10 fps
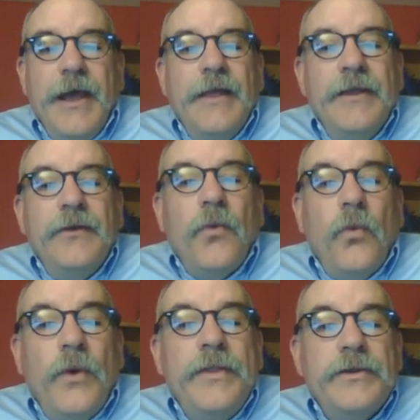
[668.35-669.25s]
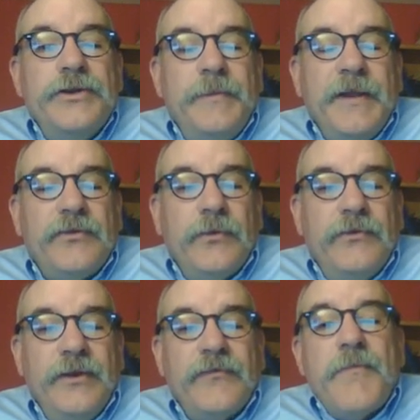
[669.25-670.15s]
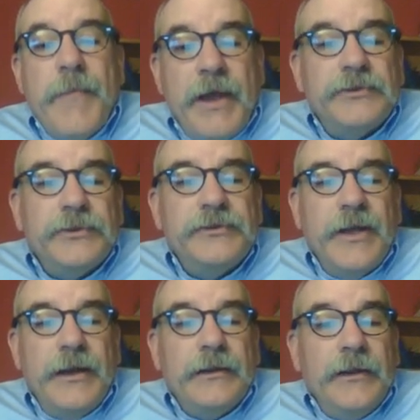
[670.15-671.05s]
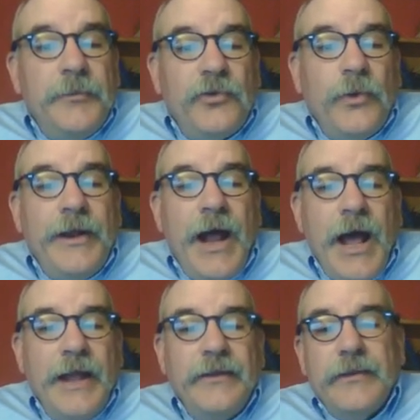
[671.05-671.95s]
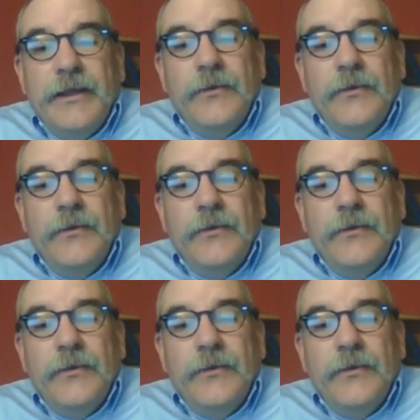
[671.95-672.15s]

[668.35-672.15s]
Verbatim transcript: And then when the GPS receiver measures an ellipsoid height,